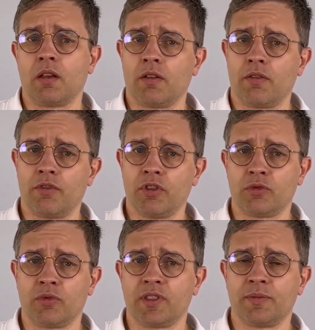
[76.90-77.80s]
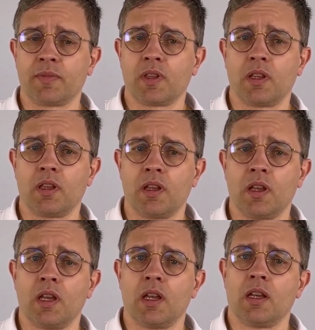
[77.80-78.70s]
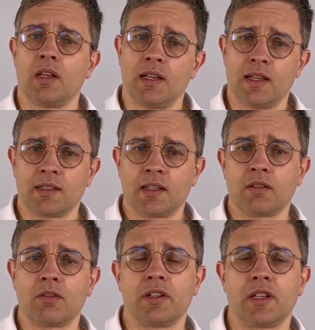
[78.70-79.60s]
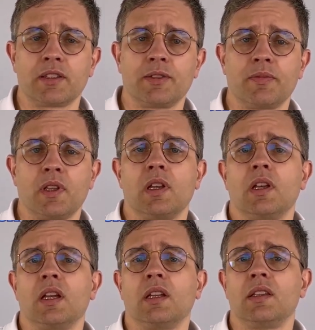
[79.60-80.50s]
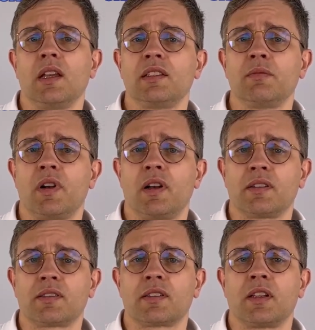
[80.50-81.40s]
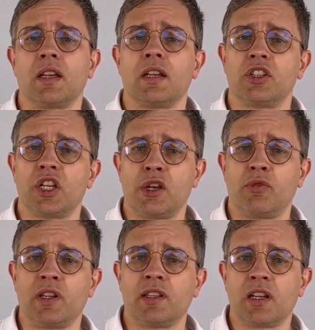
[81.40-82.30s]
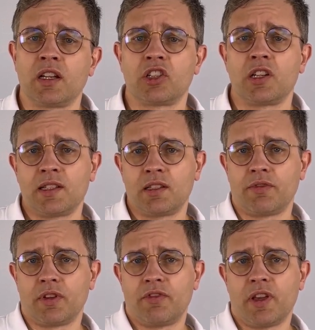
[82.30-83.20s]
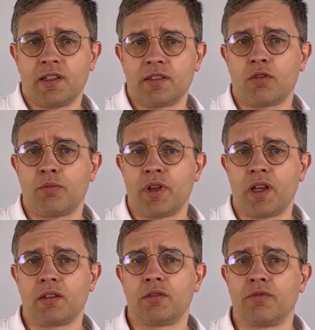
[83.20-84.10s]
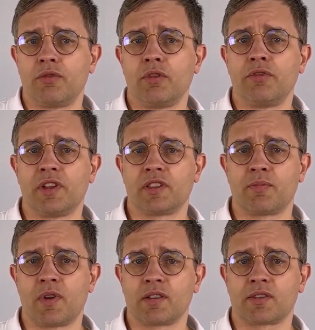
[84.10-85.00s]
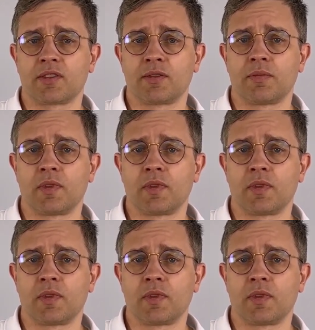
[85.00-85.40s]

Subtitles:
First reason, less skin contact. Nasal masks generally touch less of your face compared to full face masks.